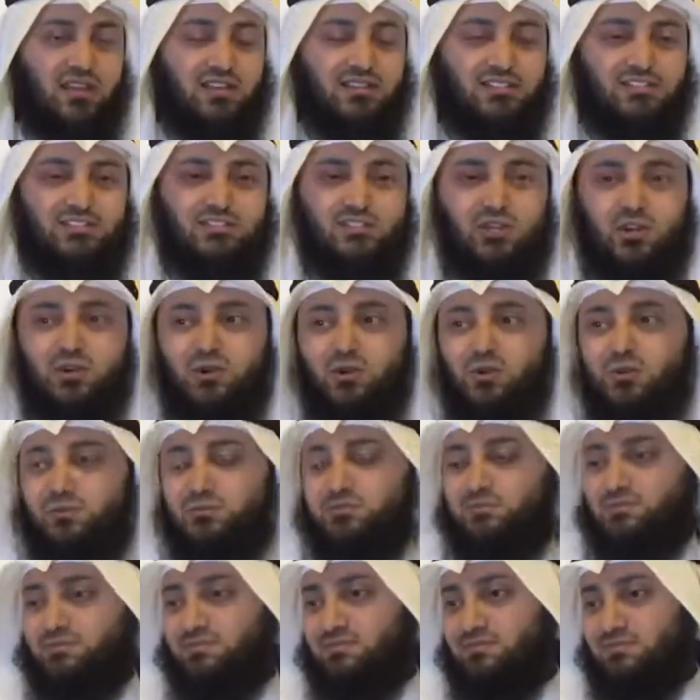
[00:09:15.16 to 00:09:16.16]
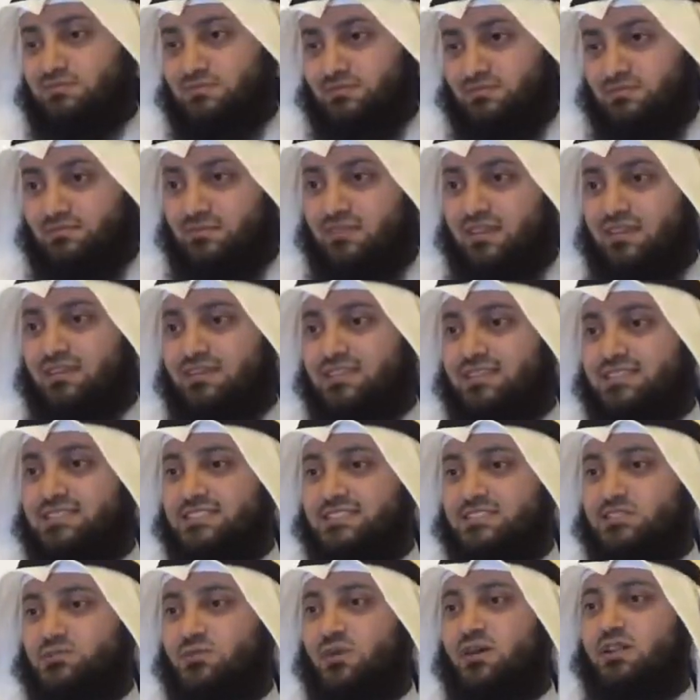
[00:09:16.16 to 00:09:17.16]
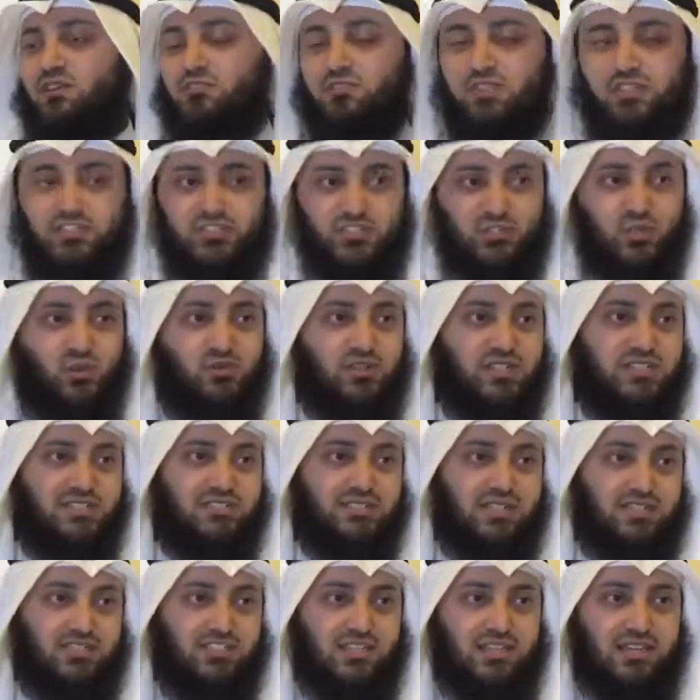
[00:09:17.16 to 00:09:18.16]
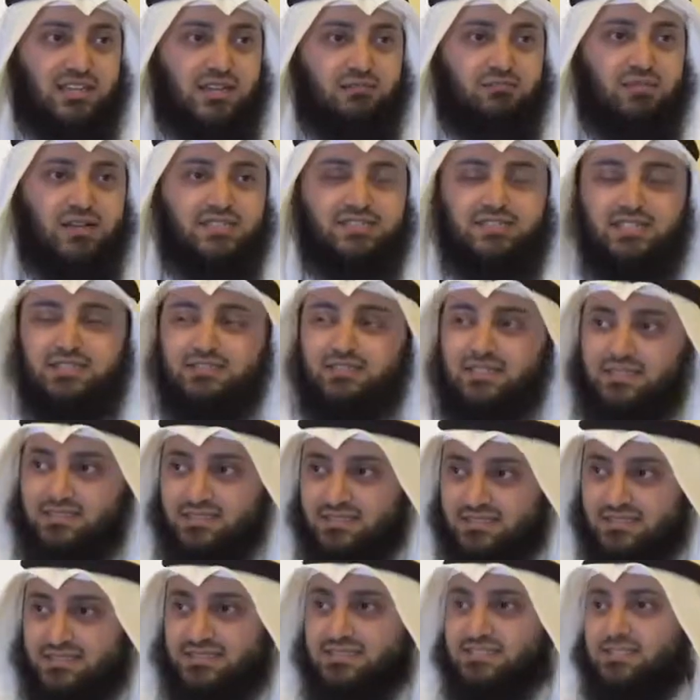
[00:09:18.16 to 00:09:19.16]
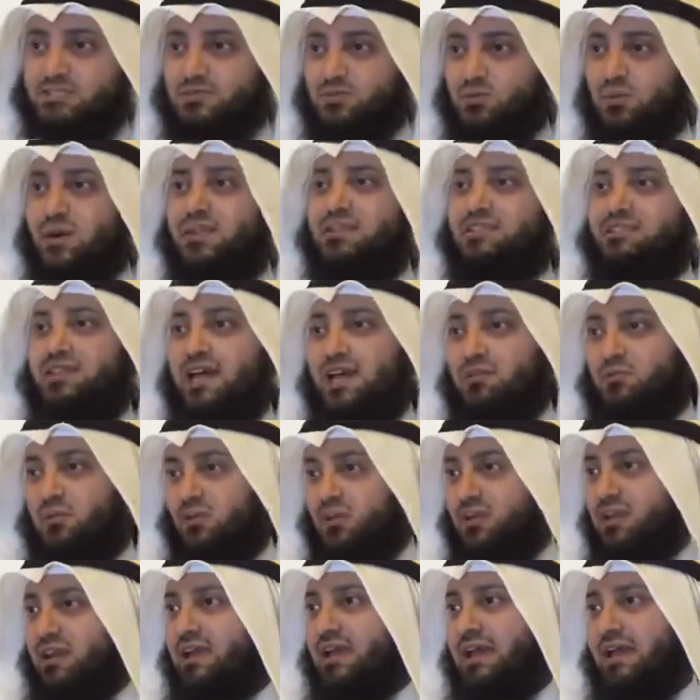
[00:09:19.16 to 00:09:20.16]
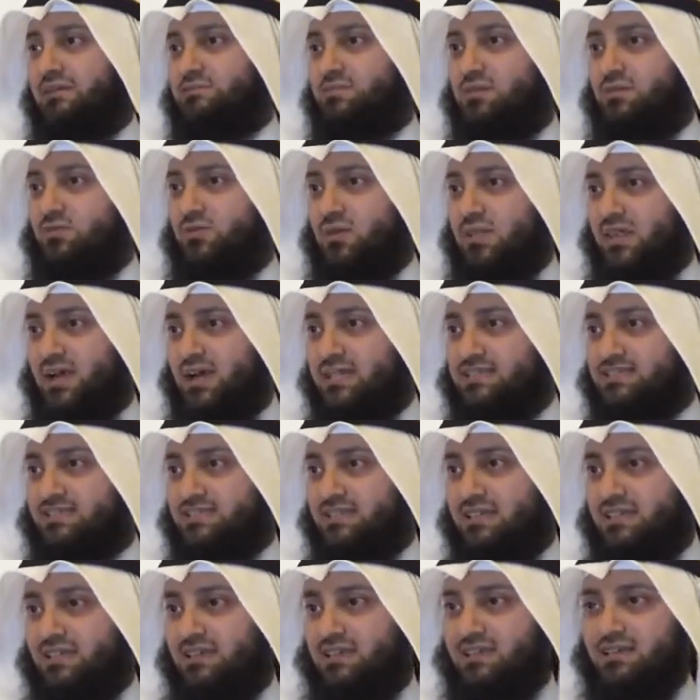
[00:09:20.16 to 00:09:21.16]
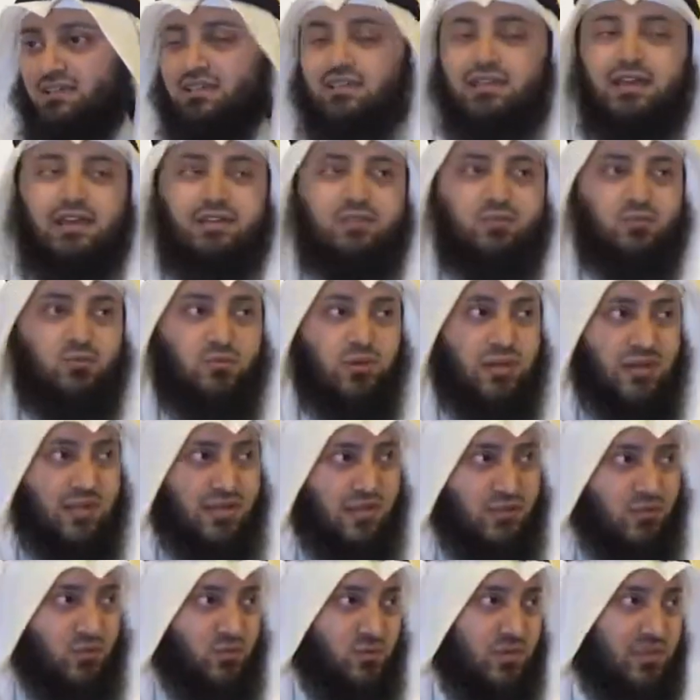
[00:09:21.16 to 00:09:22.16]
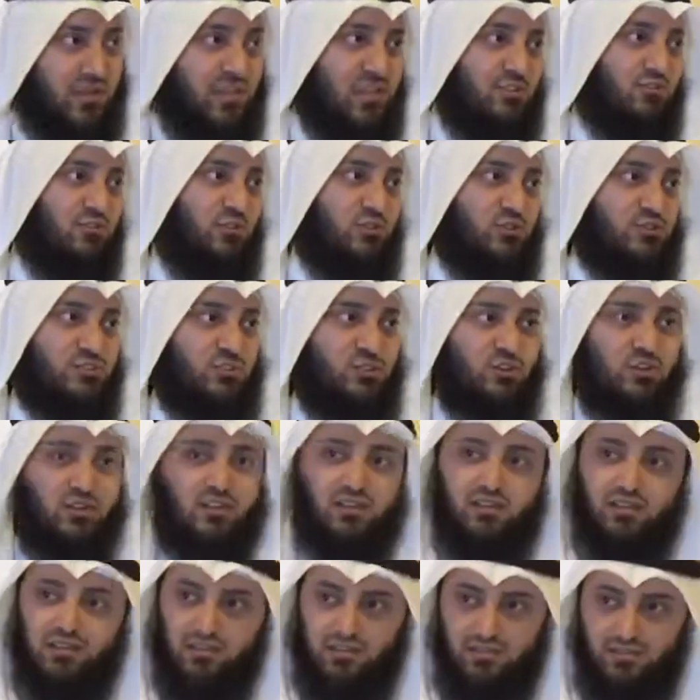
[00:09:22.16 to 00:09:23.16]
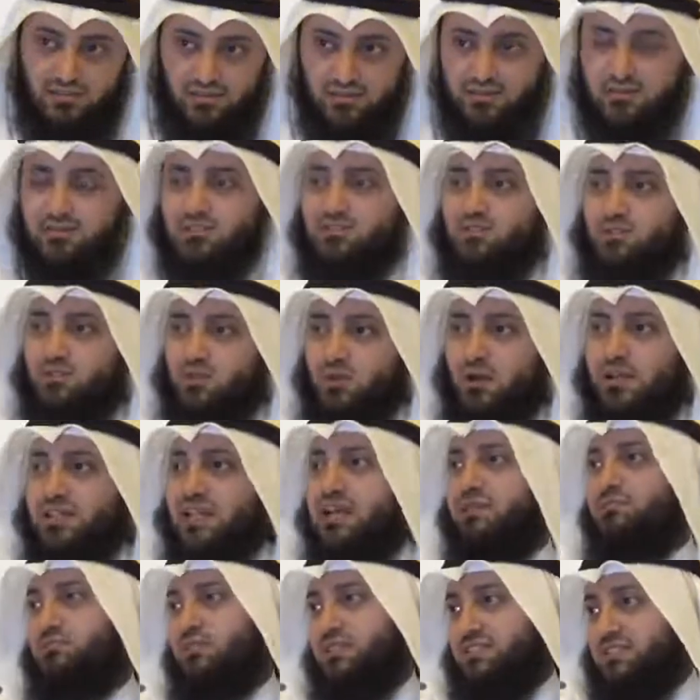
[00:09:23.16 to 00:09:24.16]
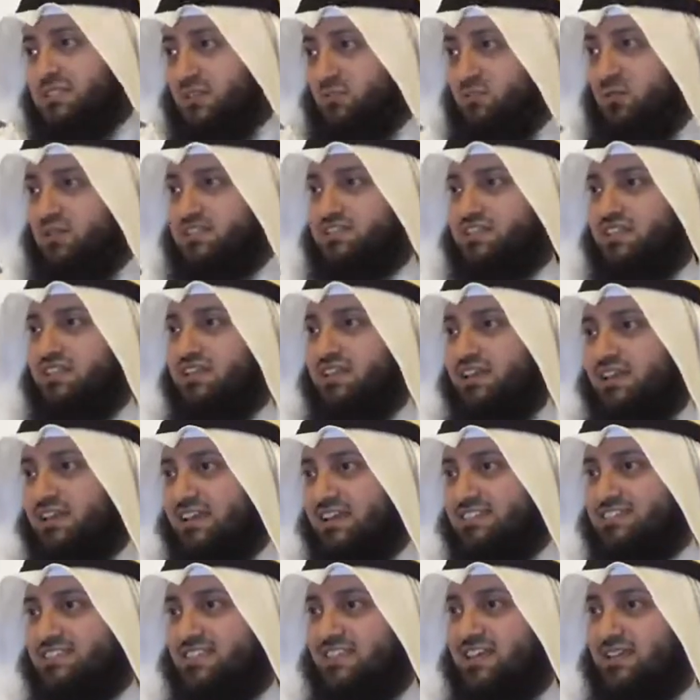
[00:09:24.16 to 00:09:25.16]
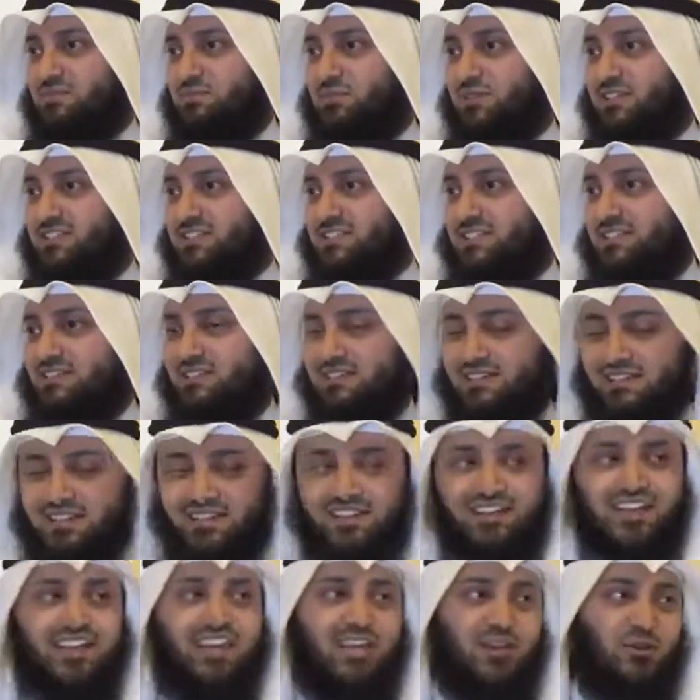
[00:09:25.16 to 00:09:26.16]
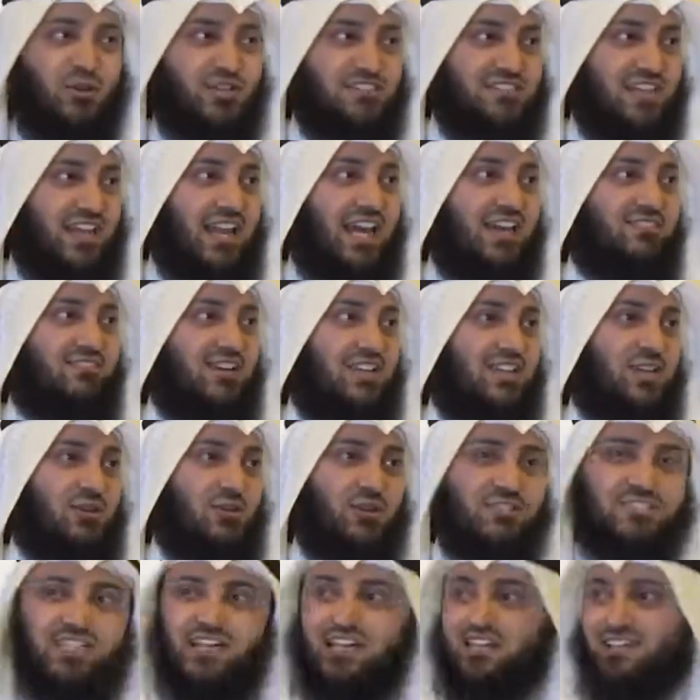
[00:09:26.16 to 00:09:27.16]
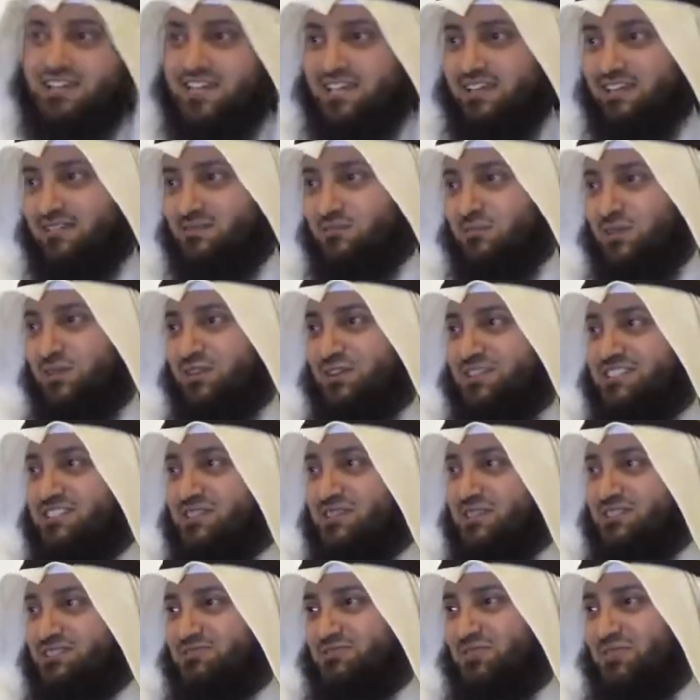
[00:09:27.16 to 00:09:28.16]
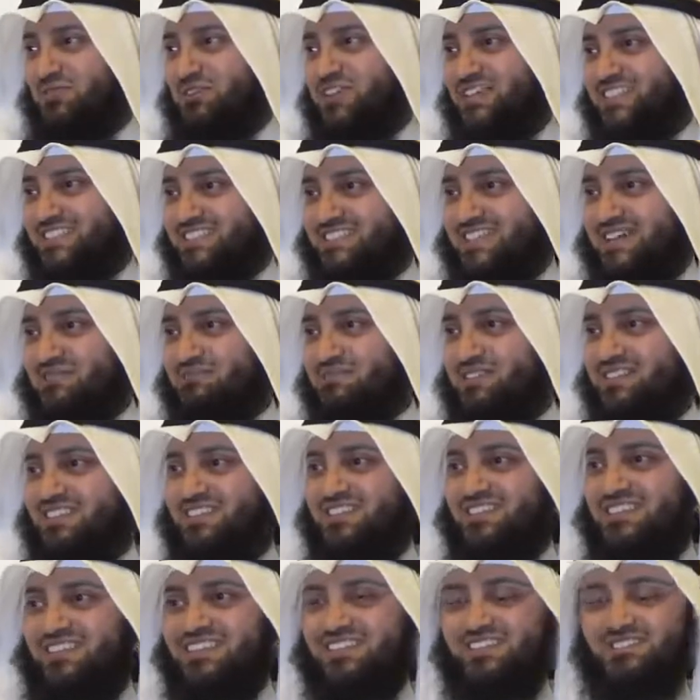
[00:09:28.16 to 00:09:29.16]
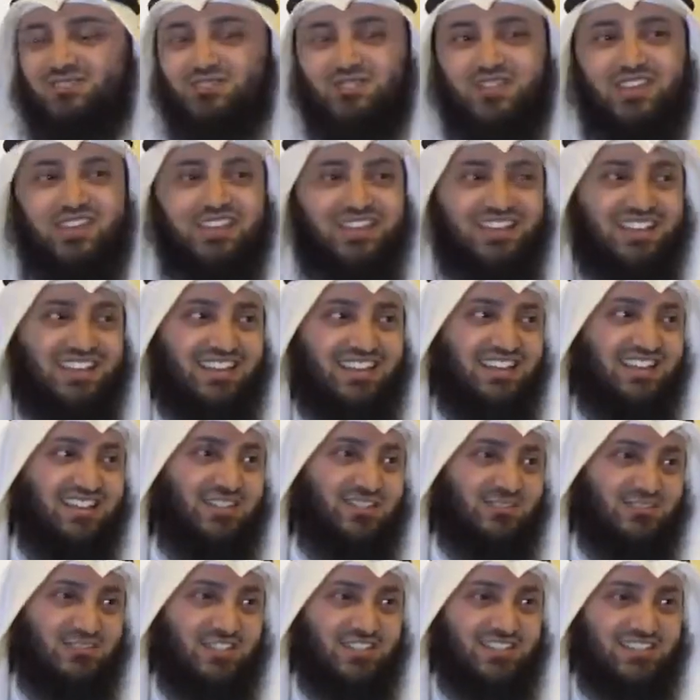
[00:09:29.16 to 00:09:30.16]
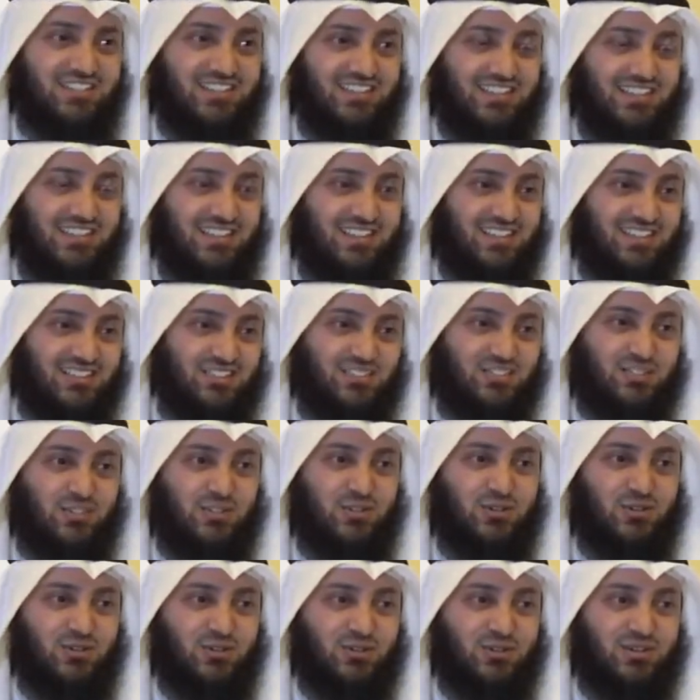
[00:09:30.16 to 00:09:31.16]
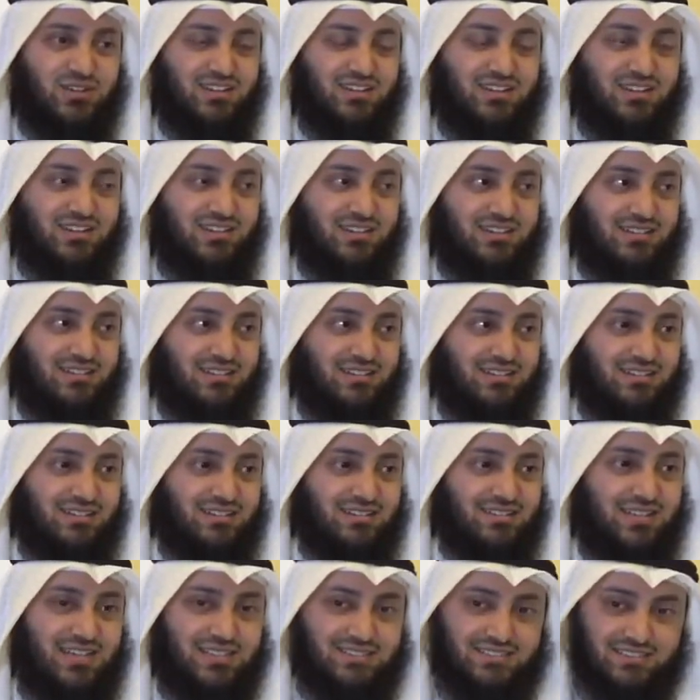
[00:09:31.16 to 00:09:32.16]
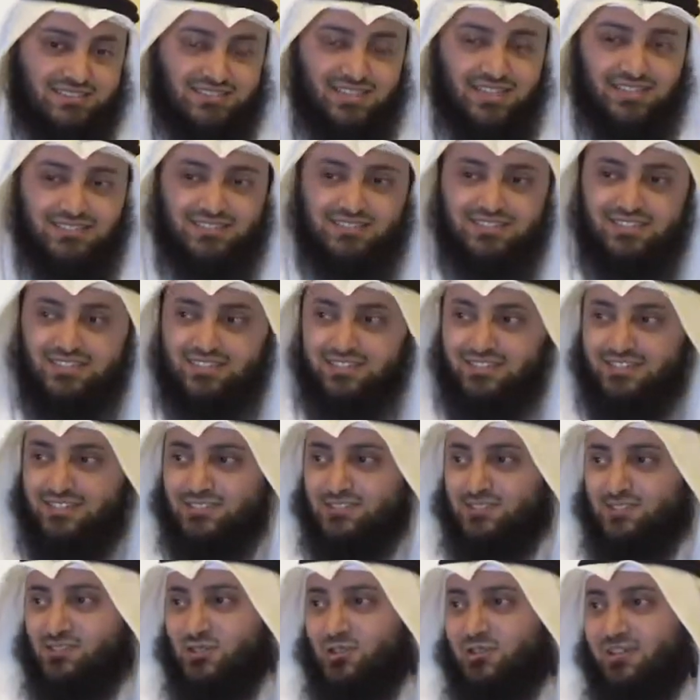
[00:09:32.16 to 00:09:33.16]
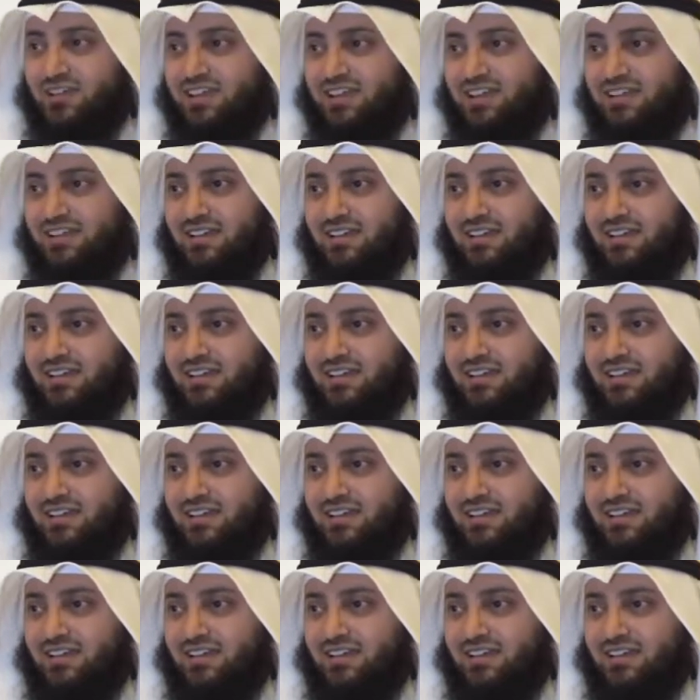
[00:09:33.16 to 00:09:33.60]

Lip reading: So this is one of the stories that Sheikh Abbas says that this is one time only happened with us, that when we gave ghusl to a dead person, we was thinking he's a dead person. He was alive and he was hungry because he was 4 days kept into the fridge. So that's the story.